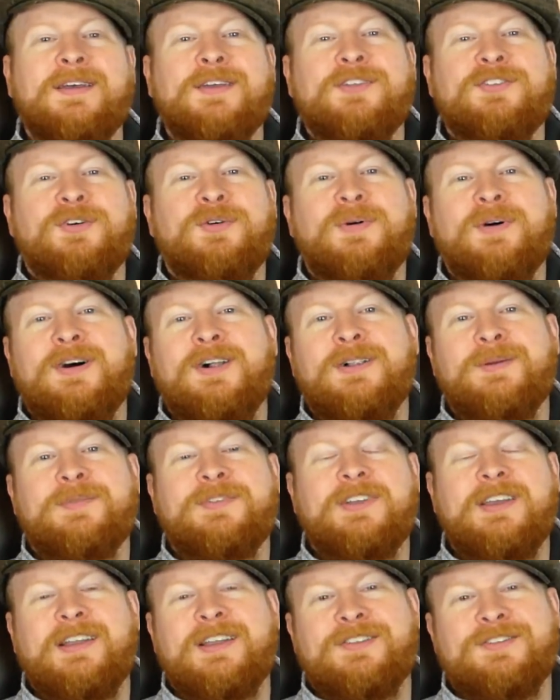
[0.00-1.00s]
So all I'm
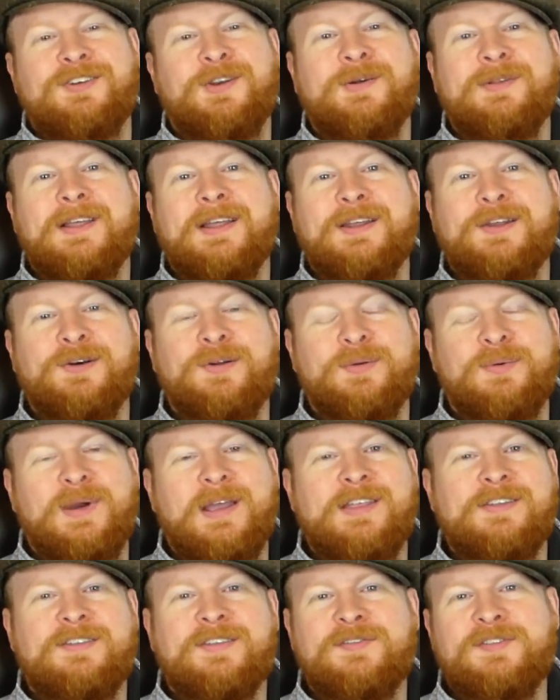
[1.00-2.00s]
saying is don't let it go to
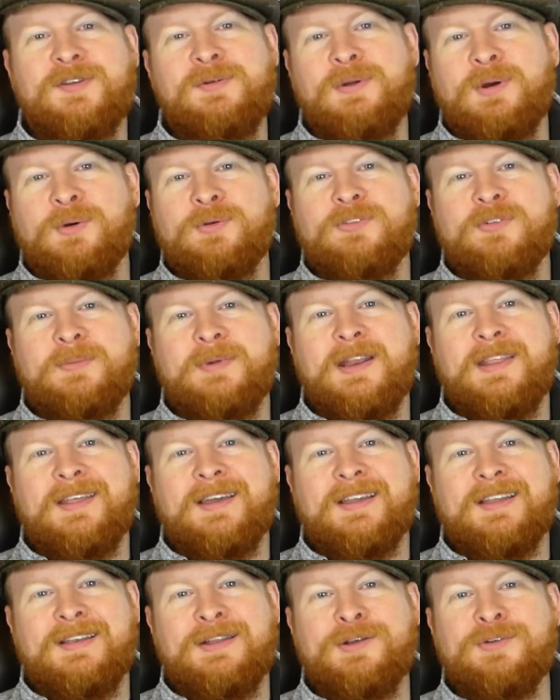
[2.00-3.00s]
waste. If you know somebody
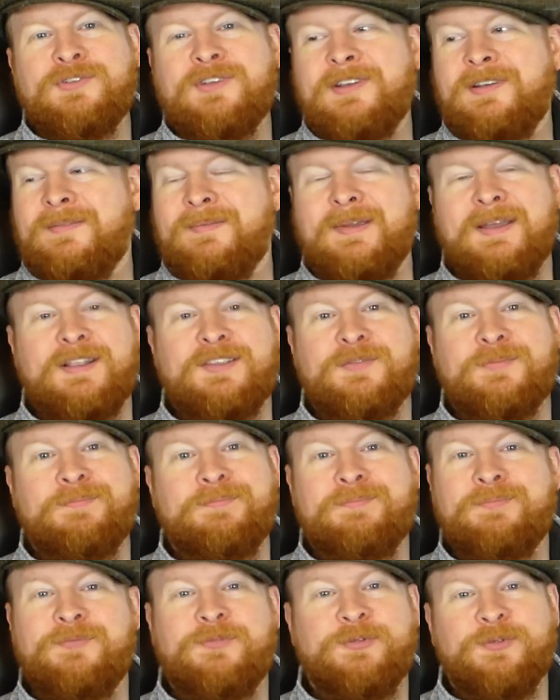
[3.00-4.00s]
that can use it, it's
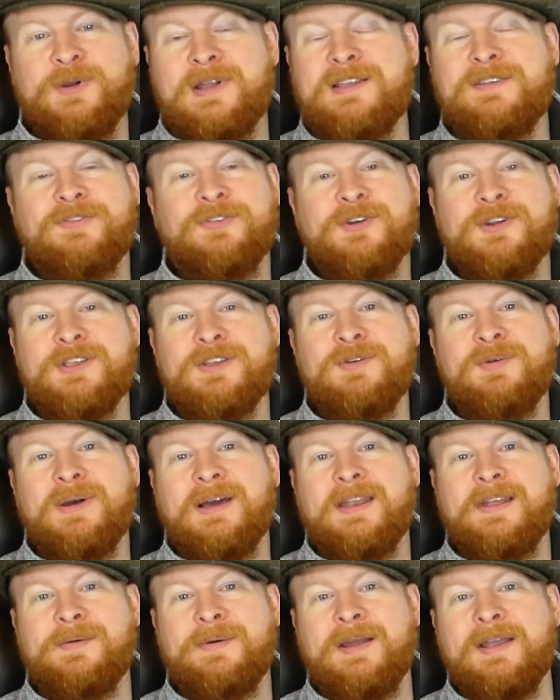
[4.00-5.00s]
free for you
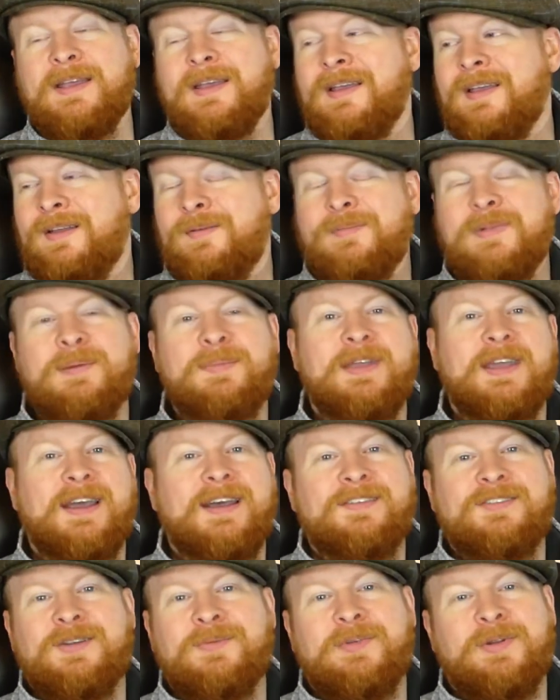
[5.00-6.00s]
anyway. Maybe
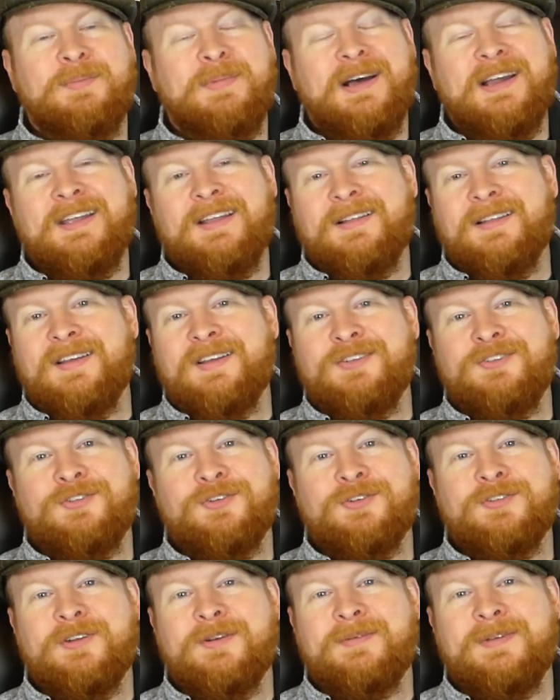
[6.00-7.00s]
ask them to buy you lunch
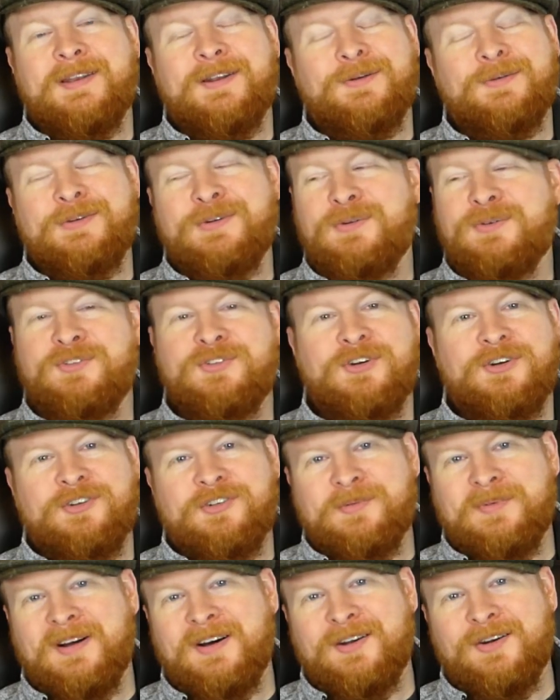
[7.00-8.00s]
or something. You know, don't charge
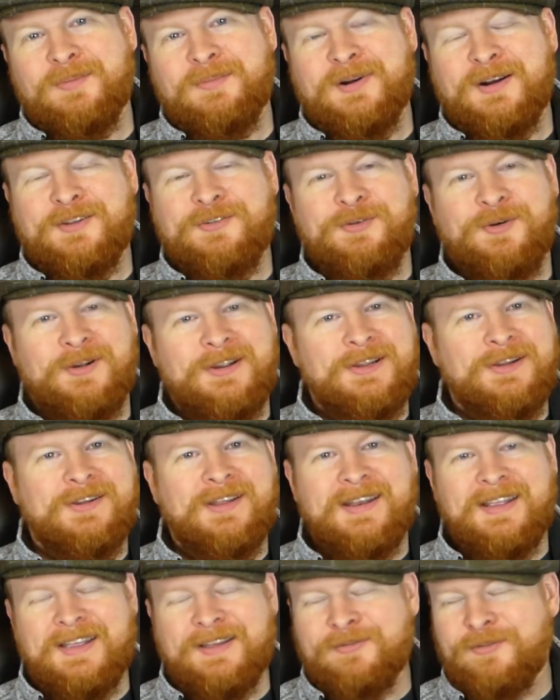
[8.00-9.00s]
them $100 for it. You're
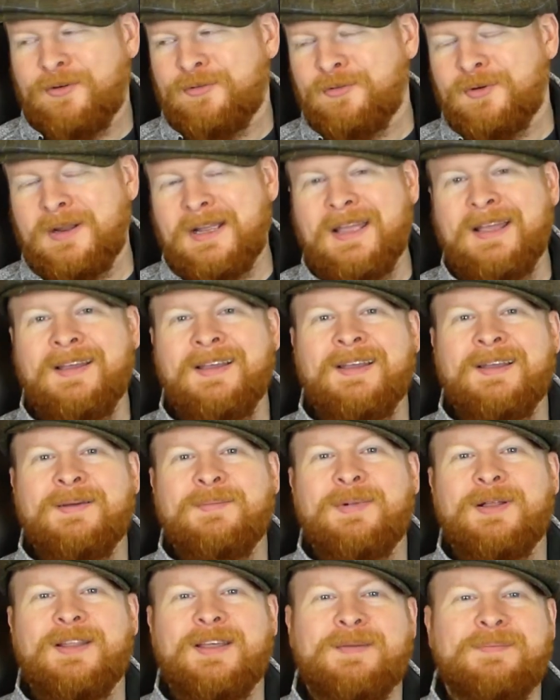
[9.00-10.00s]
getting it for free.
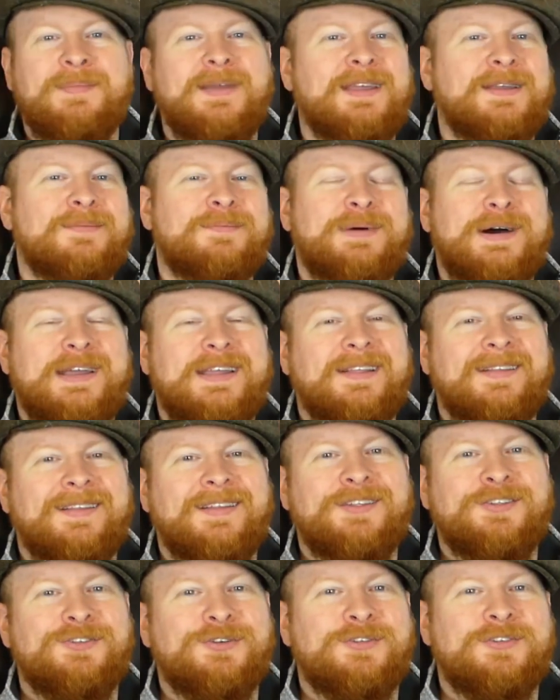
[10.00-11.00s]
But like make them buy you
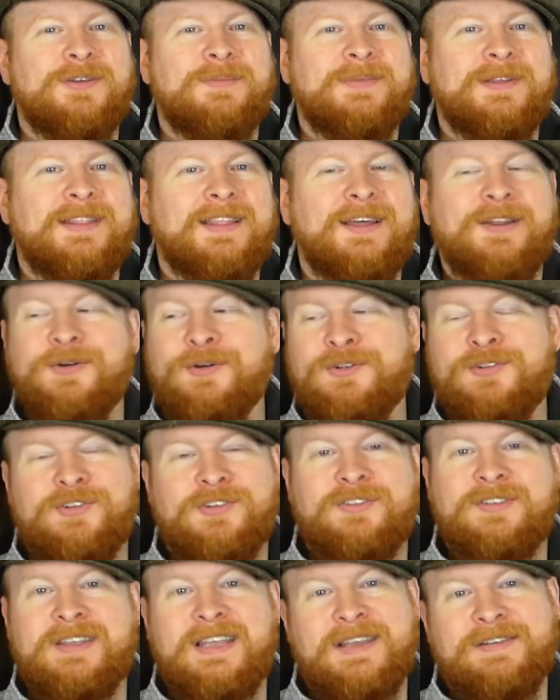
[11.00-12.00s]
lunch or something like that, or
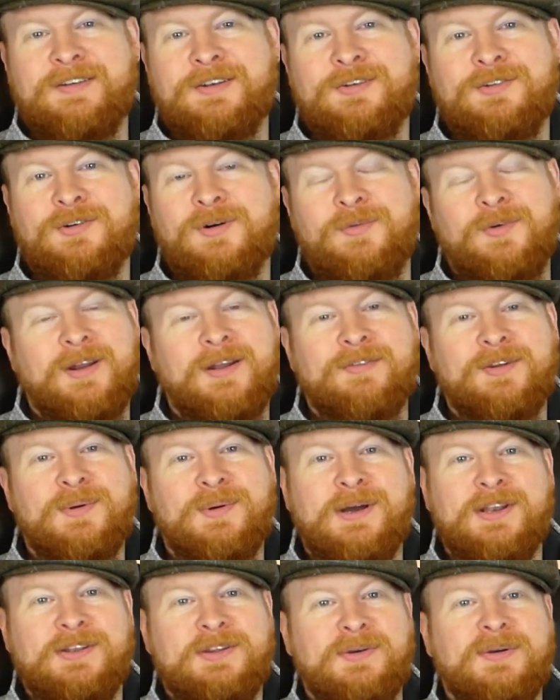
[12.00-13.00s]
just give it to them, whatever you
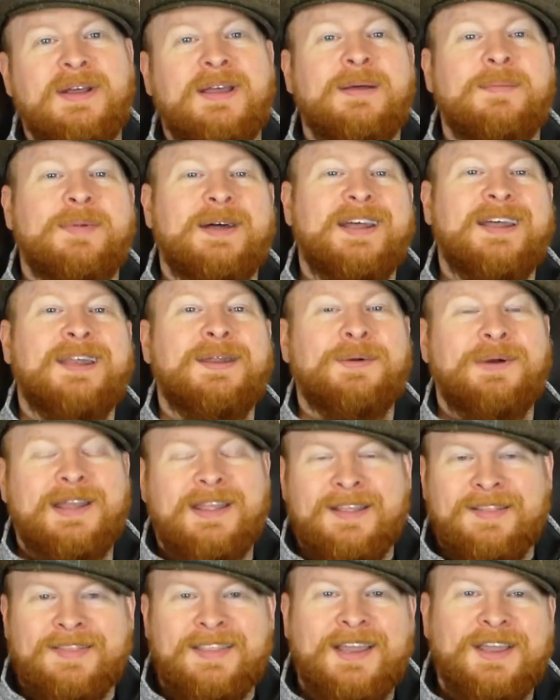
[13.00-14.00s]
want to do. But
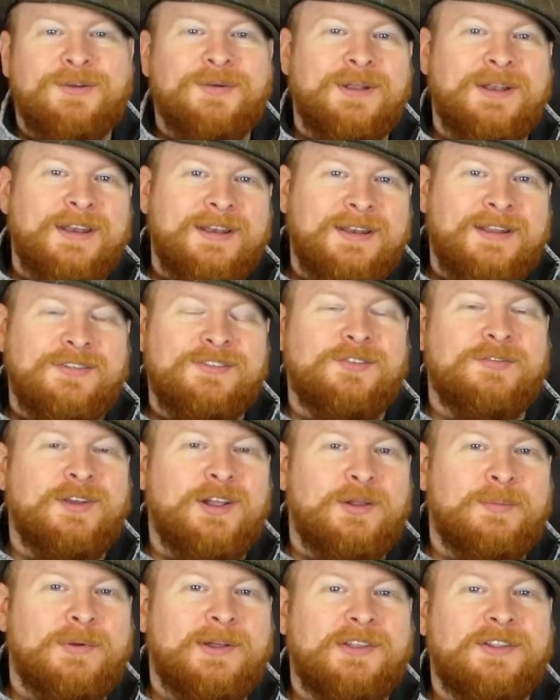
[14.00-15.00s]
anyway, that credit is
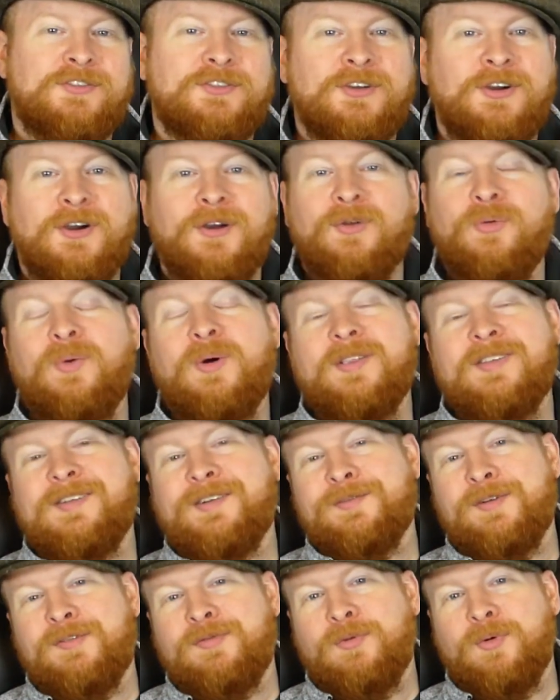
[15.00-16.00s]
available on this card once
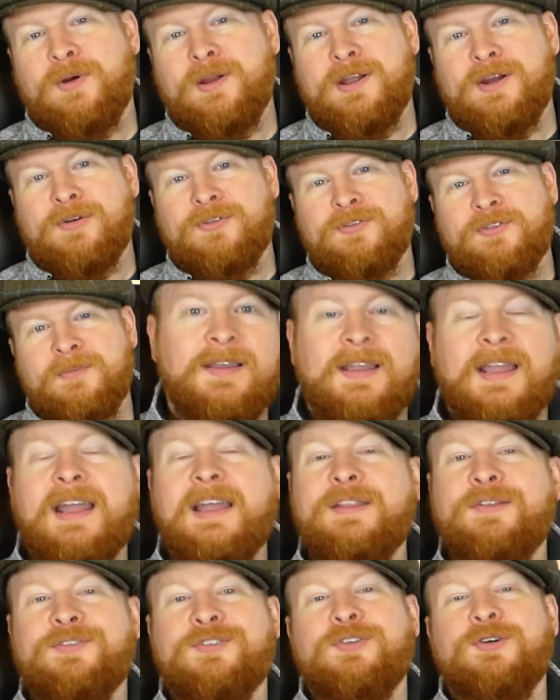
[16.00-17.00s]
every 4 years.
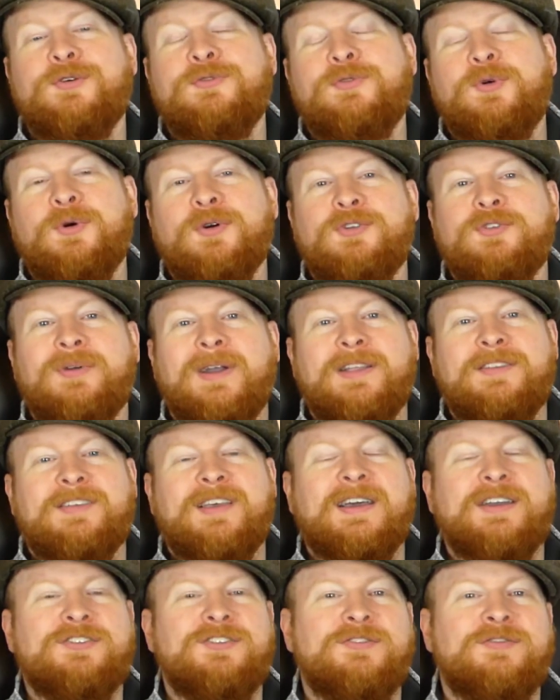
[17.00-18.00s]
And there's no foreign
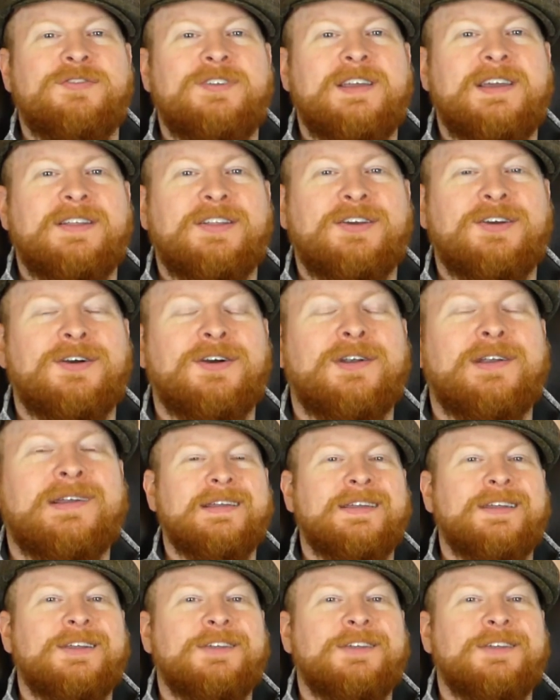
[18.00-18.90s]
transaction fee on the card.